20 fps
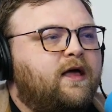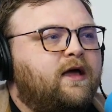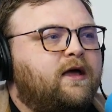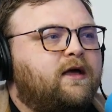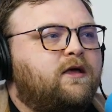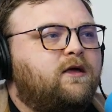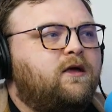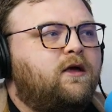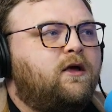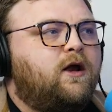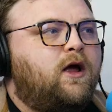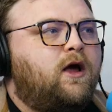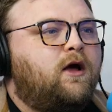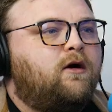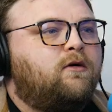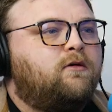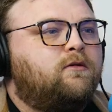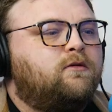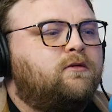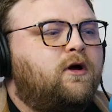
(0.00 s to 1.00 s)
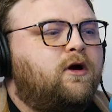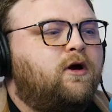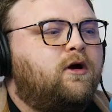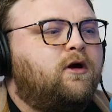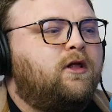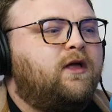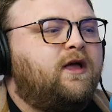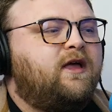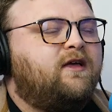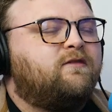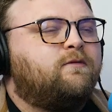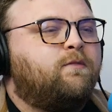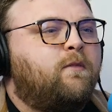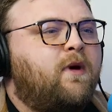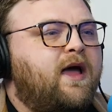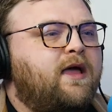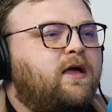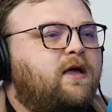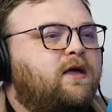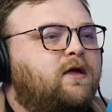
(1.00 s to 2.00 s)
Like, you know,
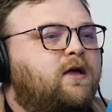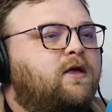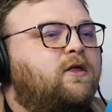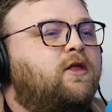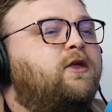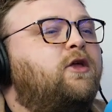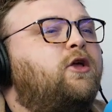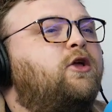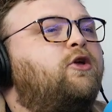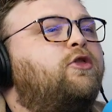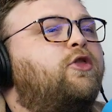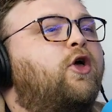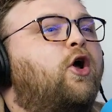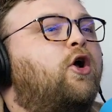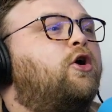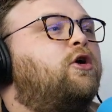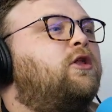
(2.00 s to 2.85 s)
the